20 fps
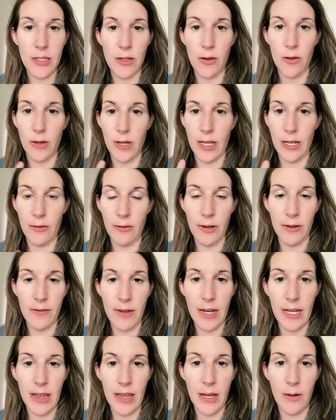So get rid of
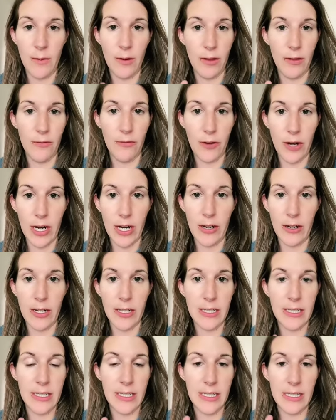anything with
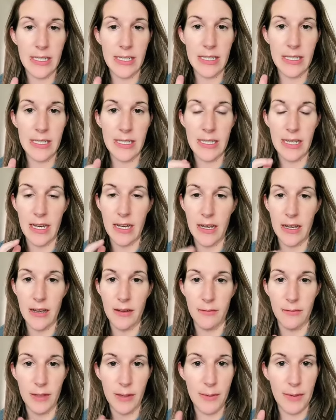fragrances,
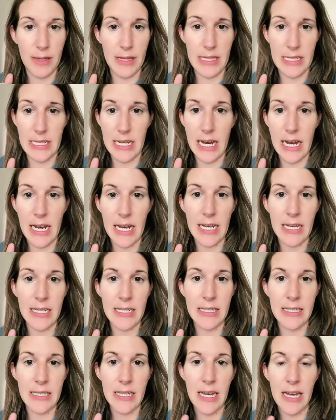limit the
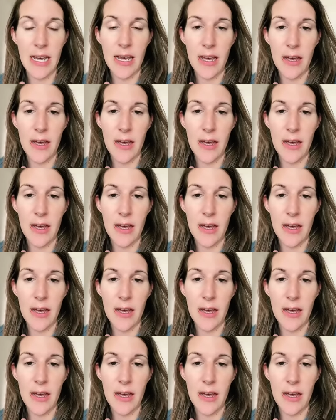dyes.